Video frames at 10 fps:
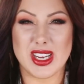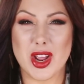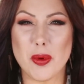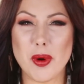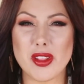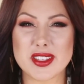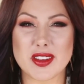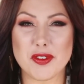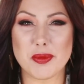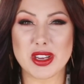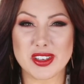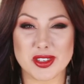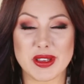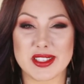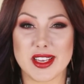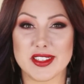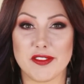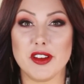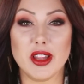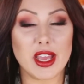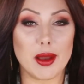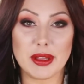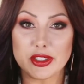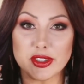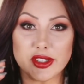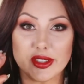I hope all this information makes sense. I feel like I'm like